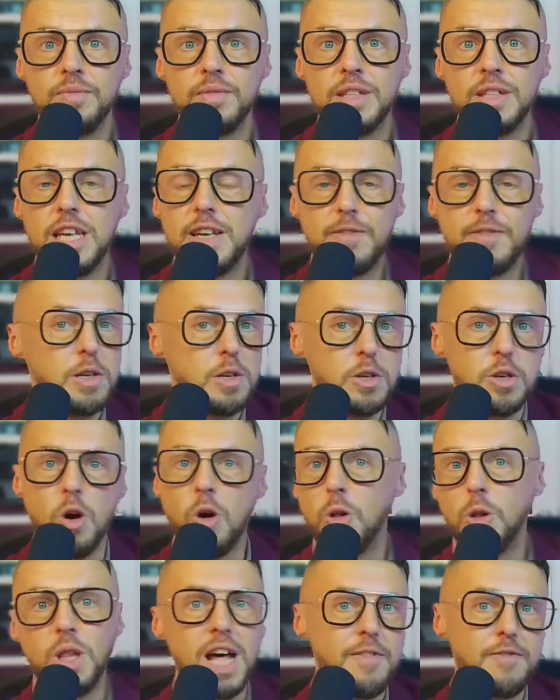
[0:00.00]
if you
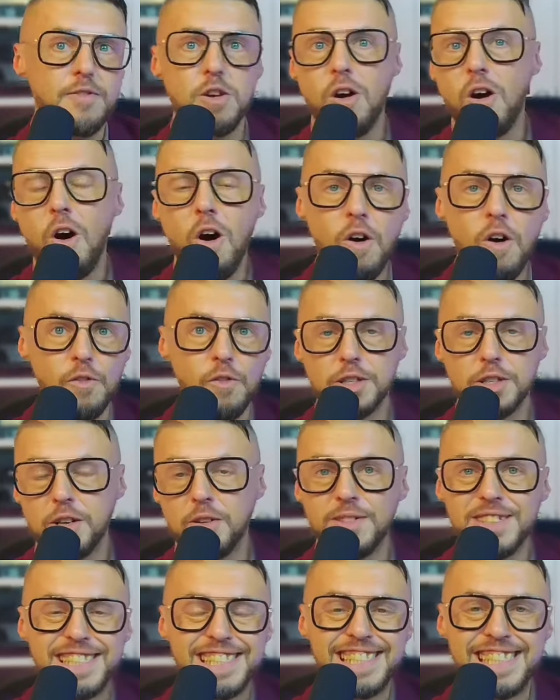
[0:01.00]
don't love your offer,
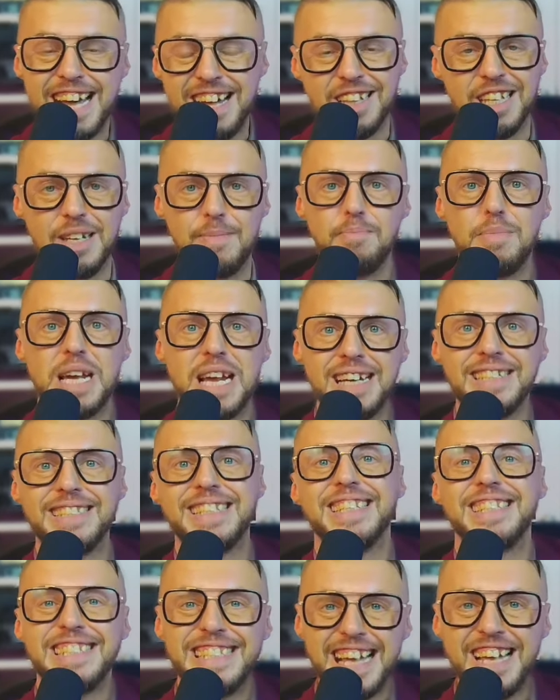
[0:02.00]
don't sell it because
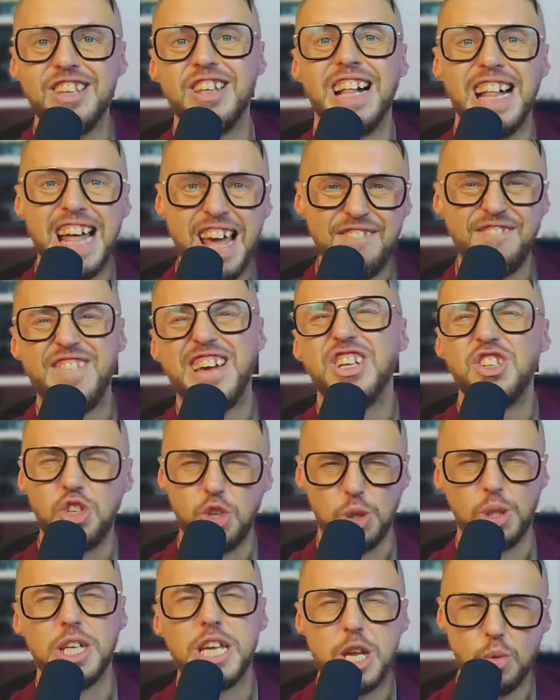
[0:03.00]

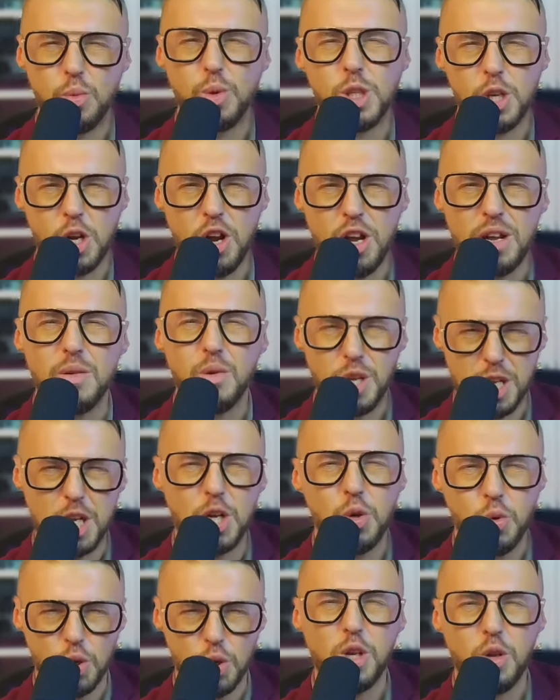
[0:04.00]
eventually you will
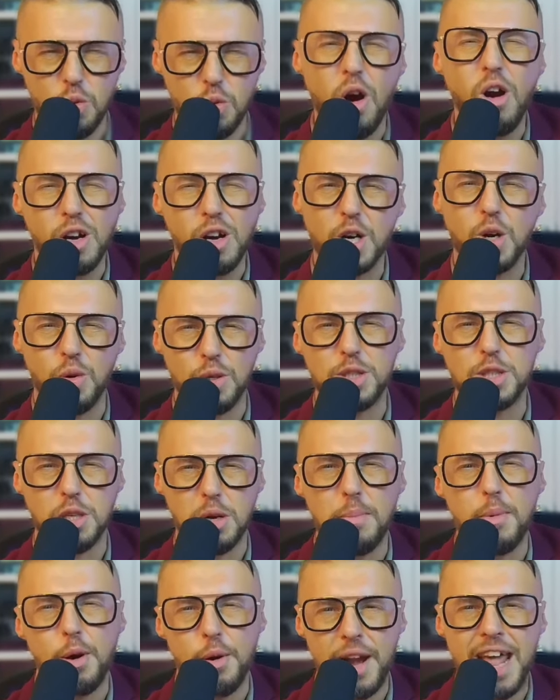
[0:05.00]
you you are going to
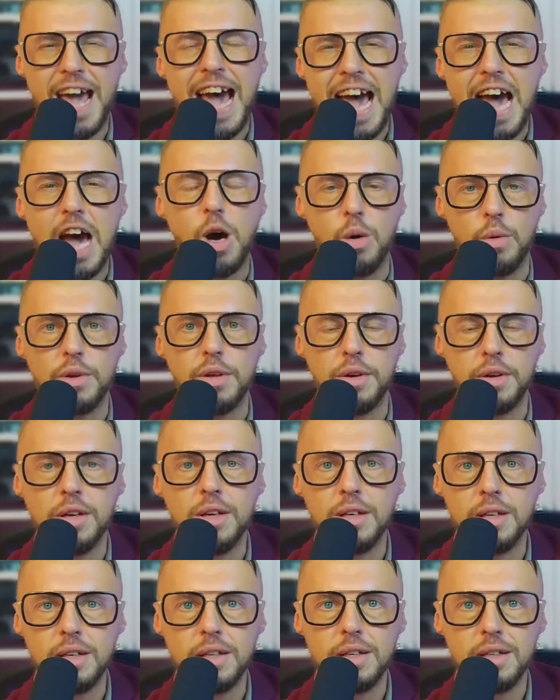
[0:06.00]
burn out.
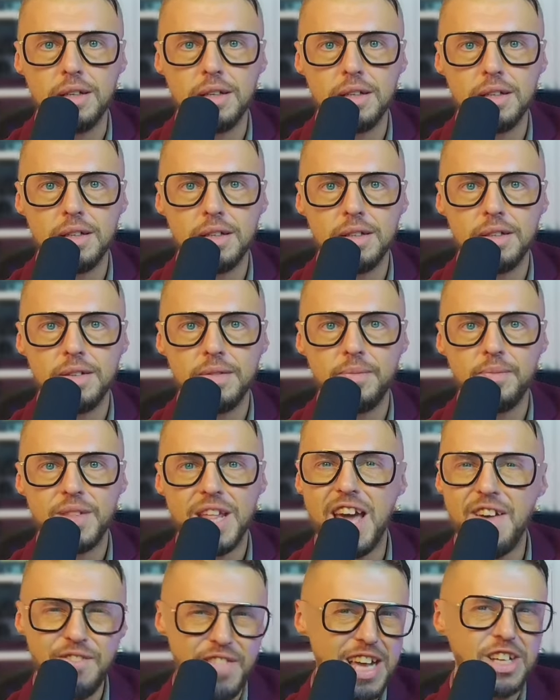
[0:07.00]

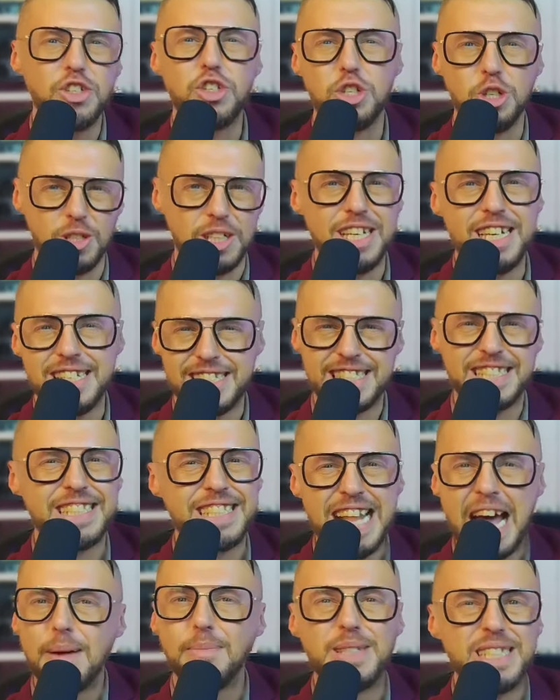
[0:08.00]
Eventually, it
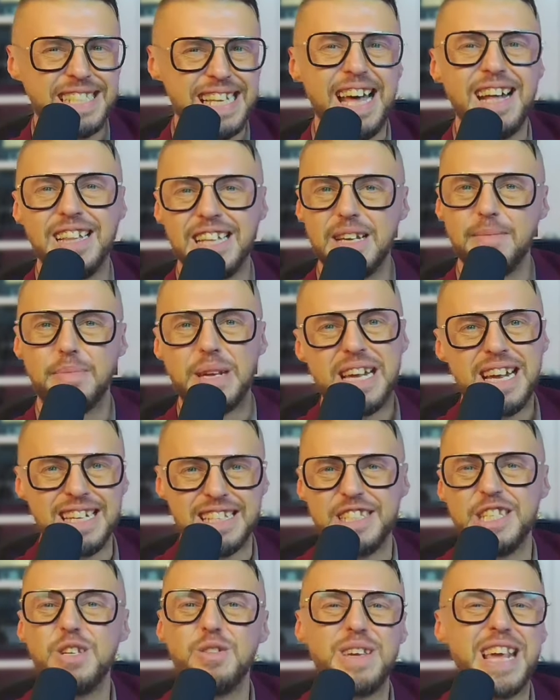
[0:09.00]
stops selling
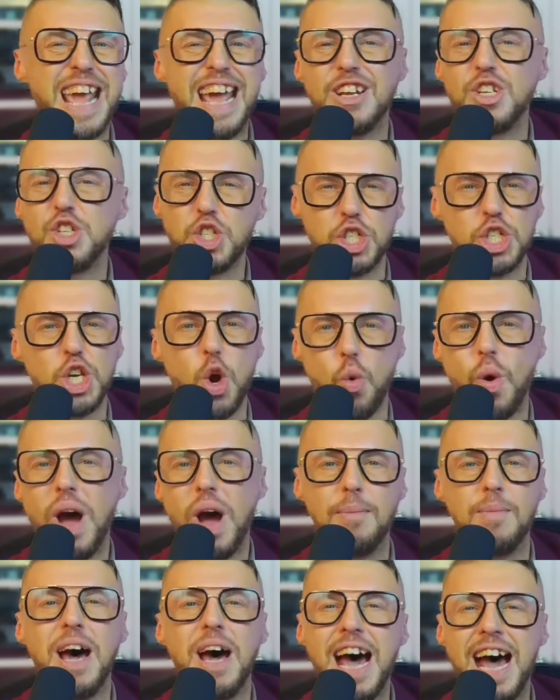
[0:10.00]
because you can't show
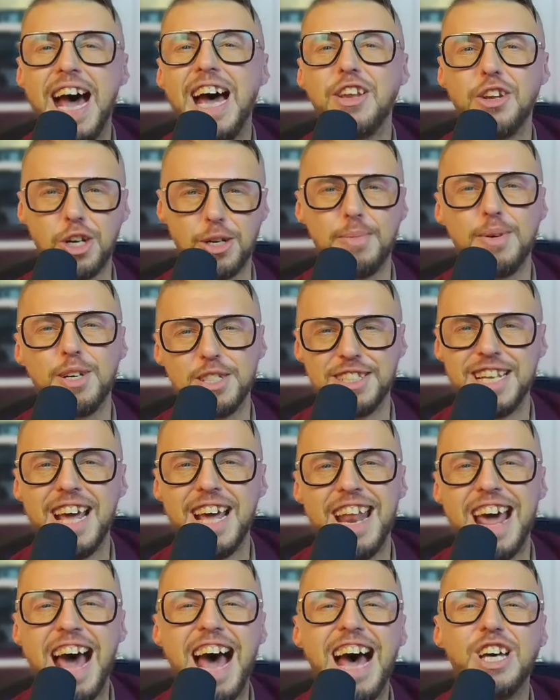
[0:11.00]
up 100%
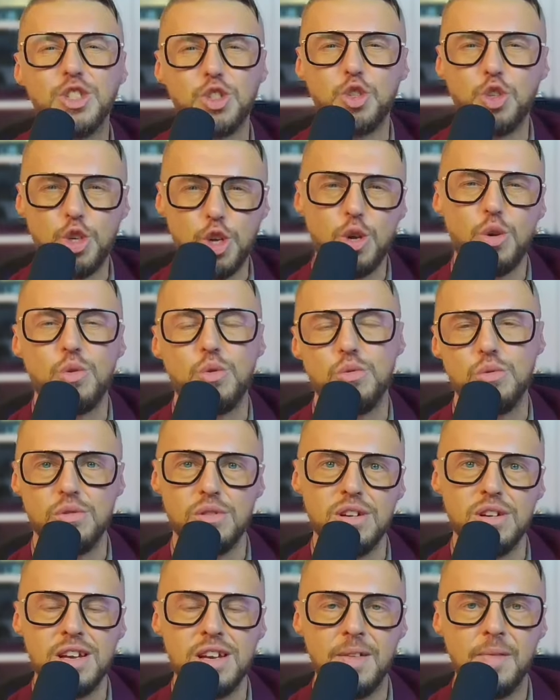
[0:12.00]
as you,
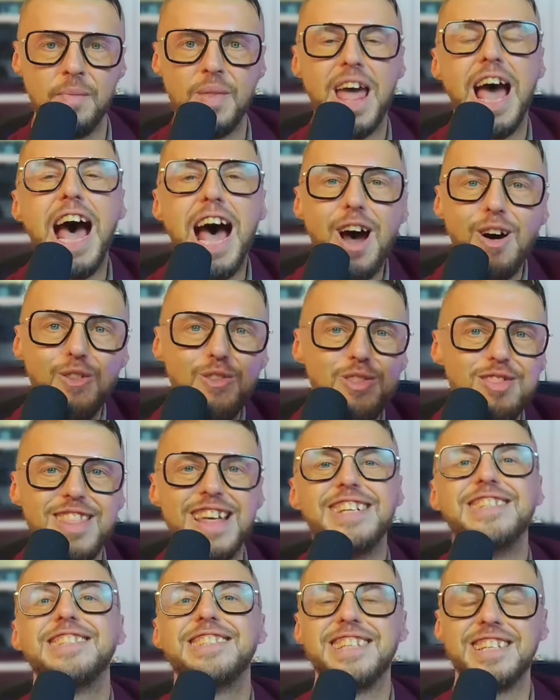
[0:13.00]

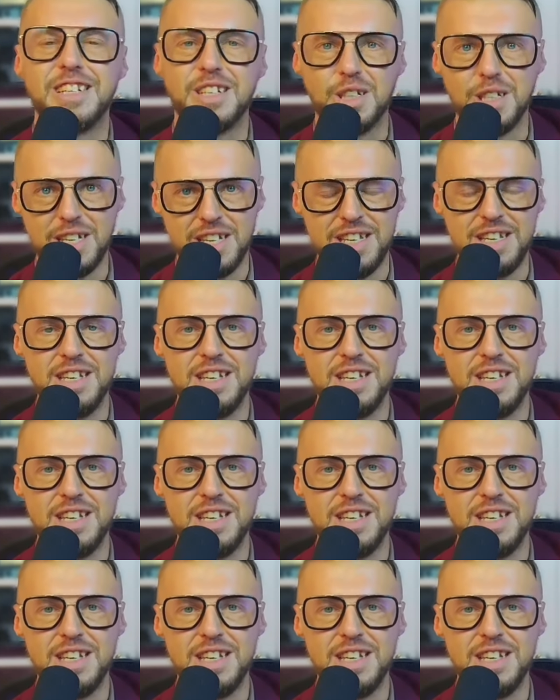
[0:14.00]
authentically,